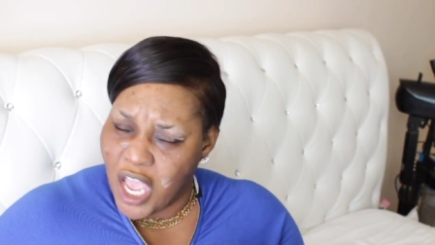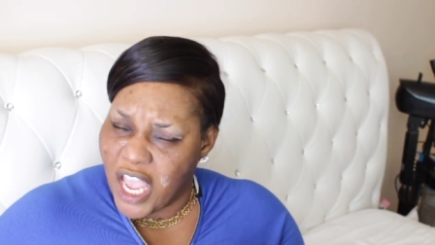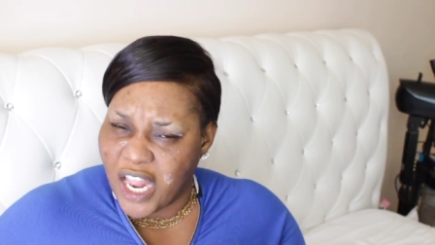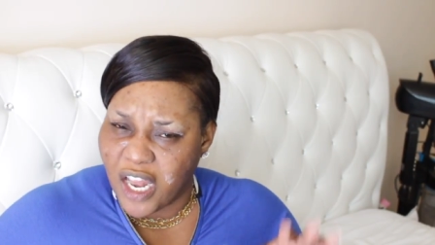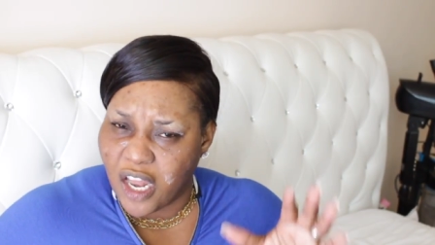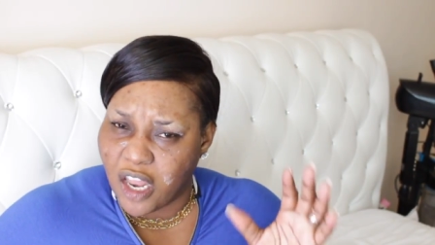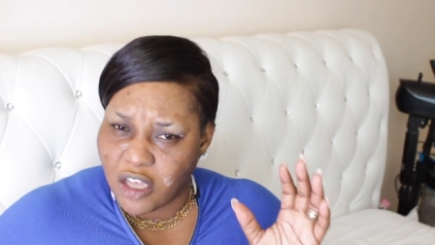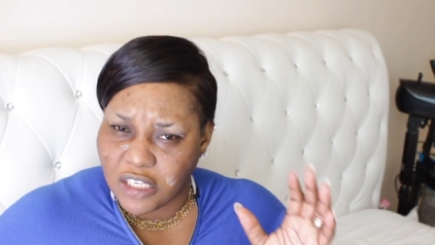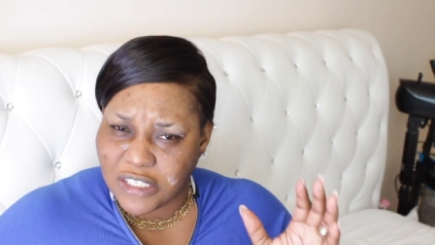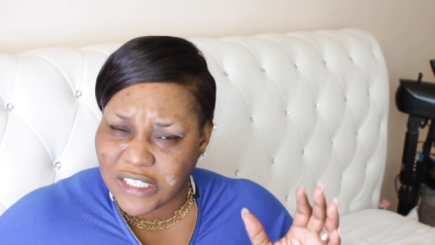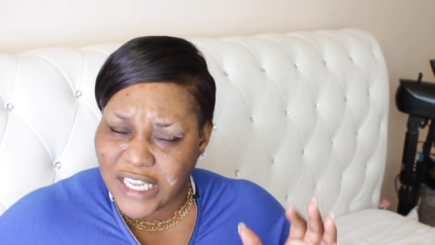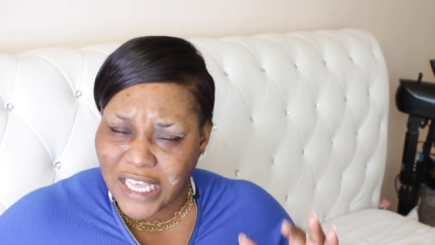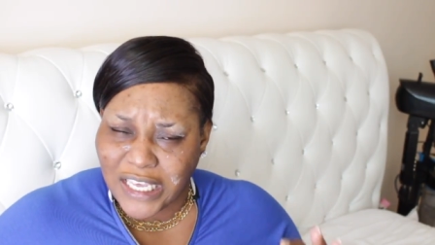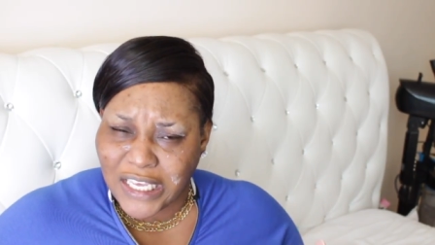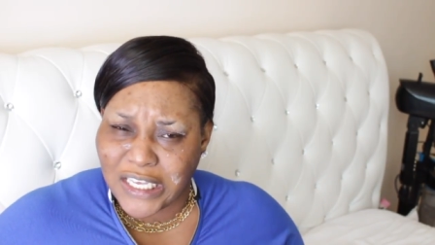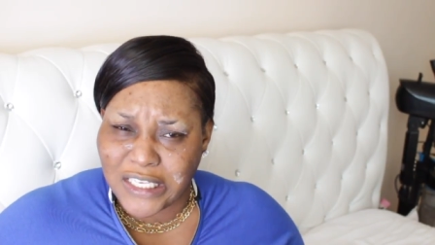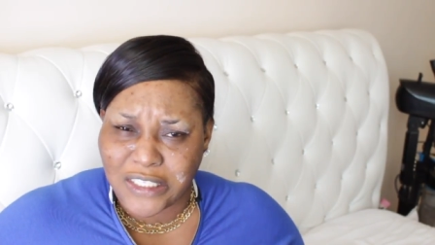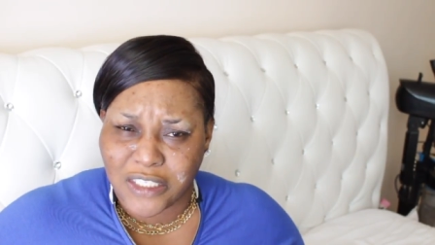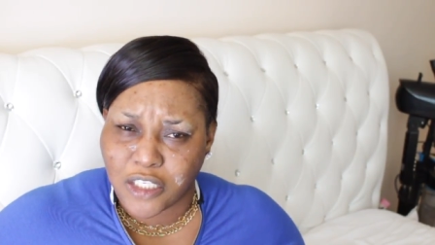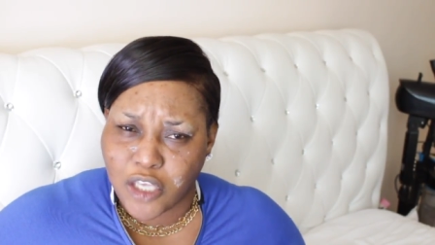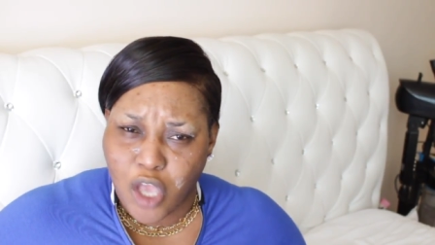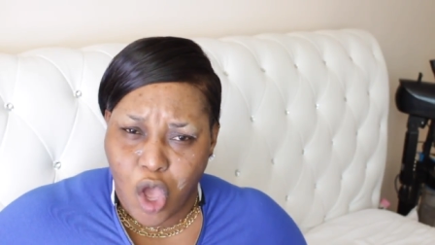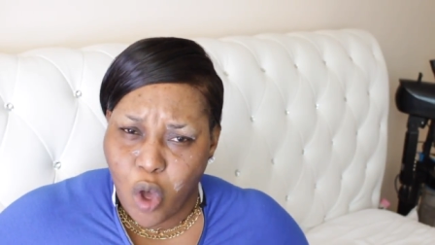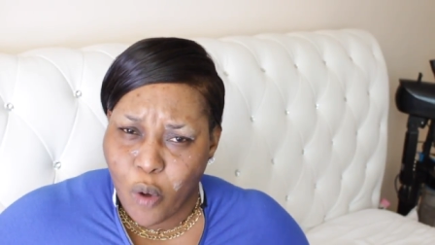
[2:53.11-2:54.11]
It looks like
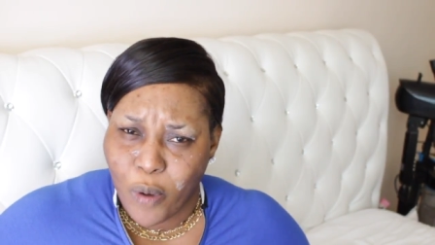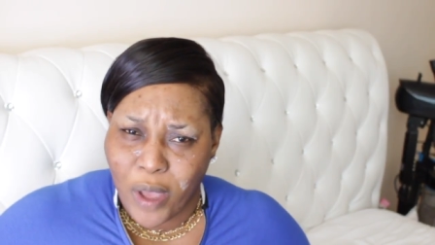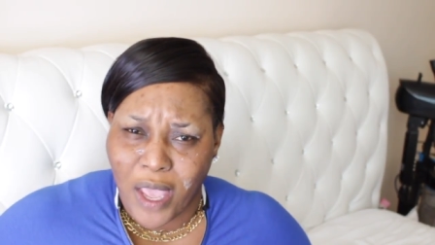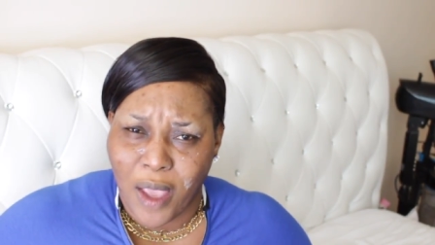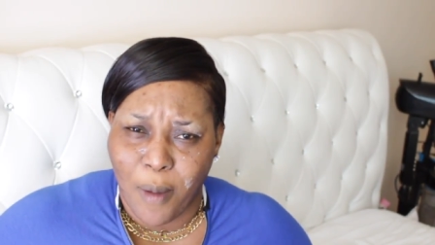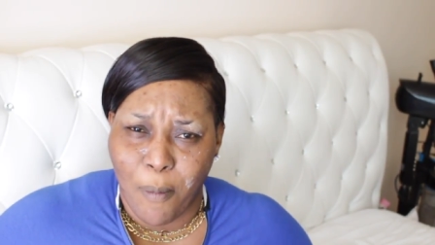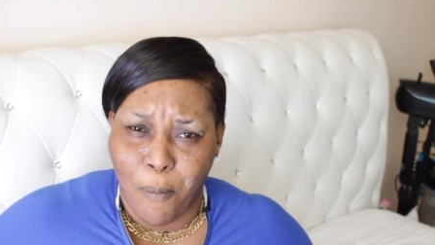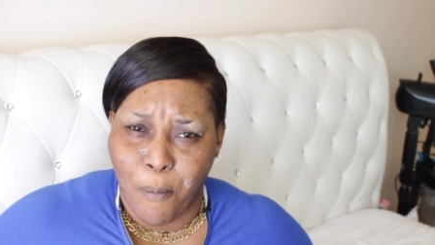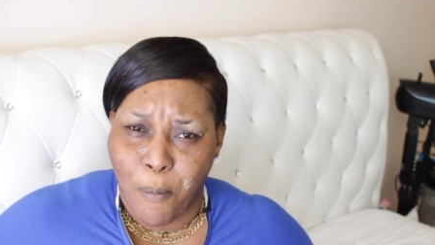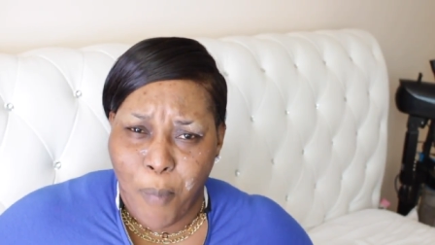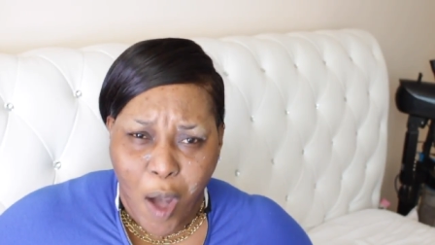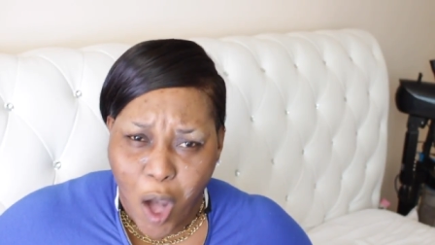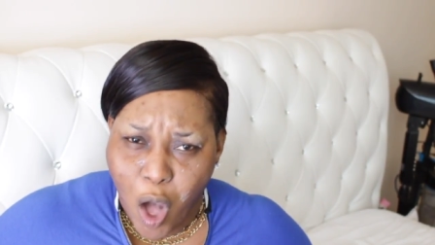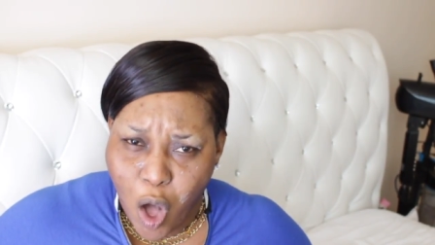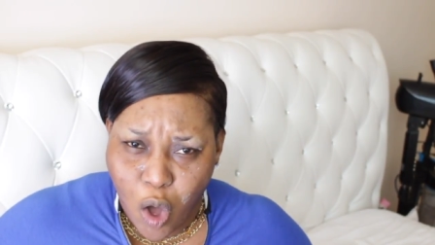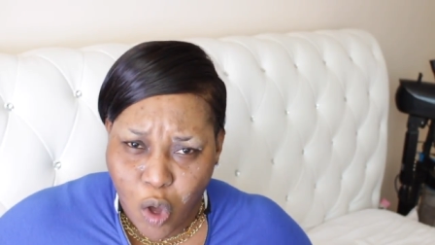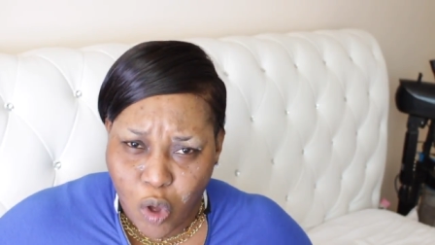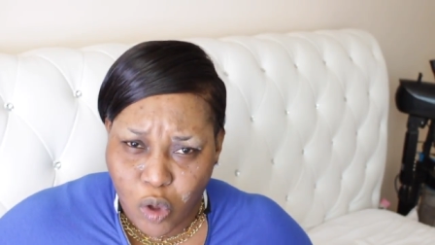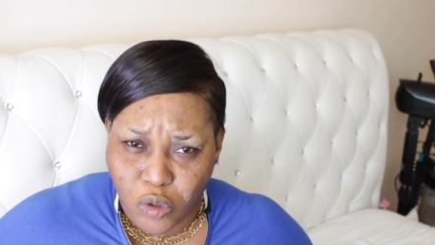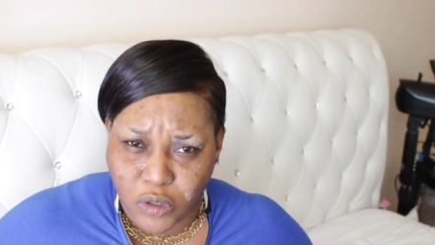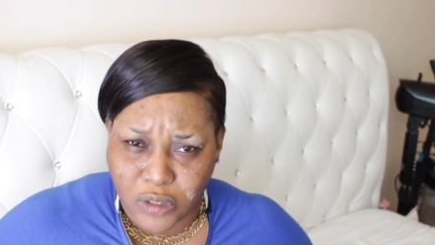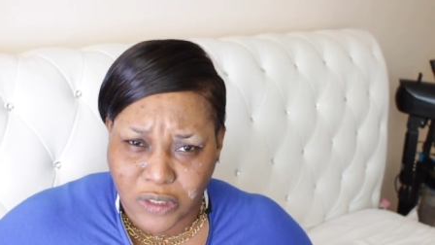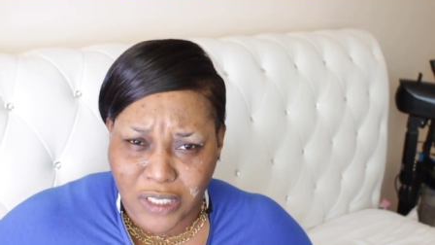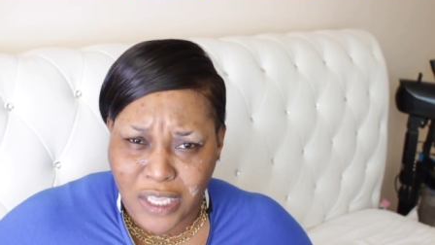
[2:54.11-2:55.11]
he's going
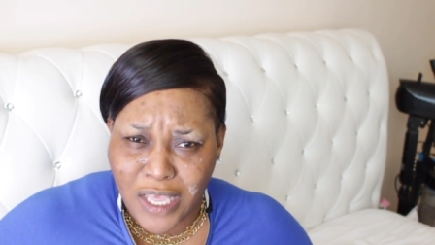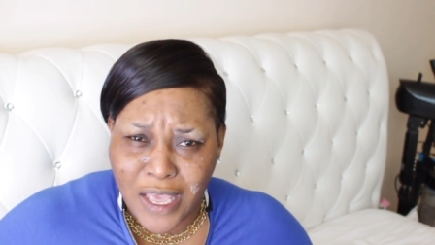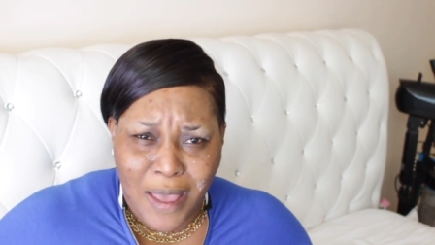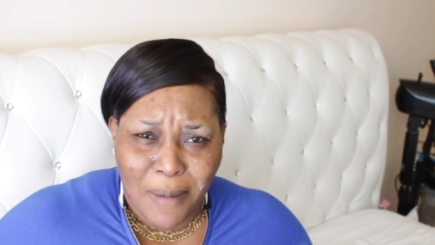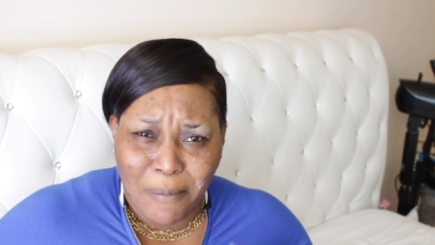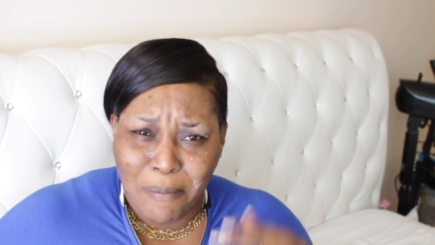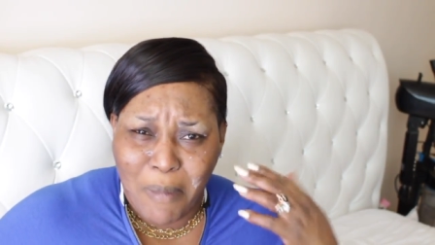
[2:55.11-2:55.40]
bald.